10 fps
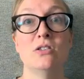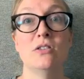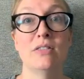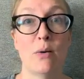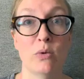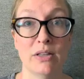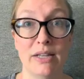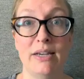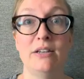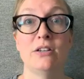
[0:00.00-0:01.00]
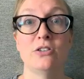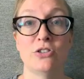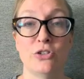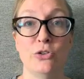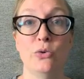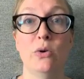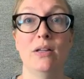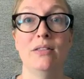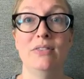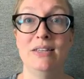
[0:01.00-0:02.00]
that will lead to
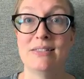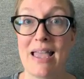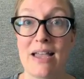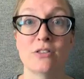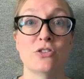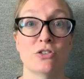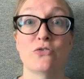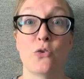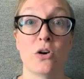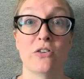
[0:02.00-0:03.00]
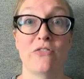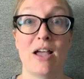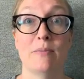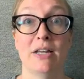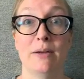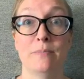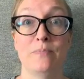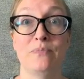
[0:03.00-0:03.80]
these answers for her family.